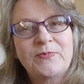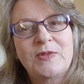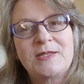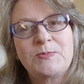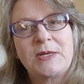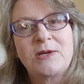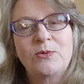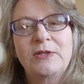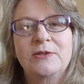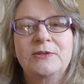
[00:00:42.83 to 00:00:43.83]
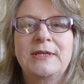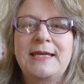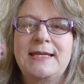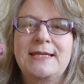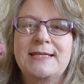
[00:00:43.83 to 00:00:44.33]
The spinning wheel
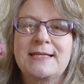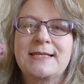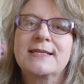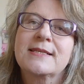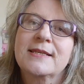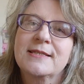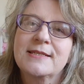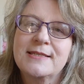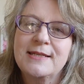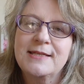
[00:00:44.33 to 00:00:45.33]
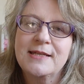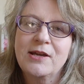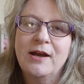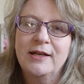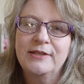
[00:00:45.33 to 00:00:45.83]
is sitting
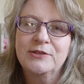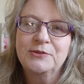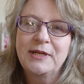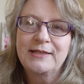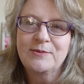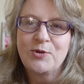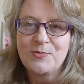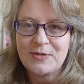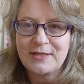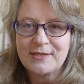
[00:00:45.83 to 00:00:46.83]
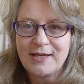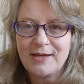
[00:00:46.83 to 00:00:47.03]
idle at the moment.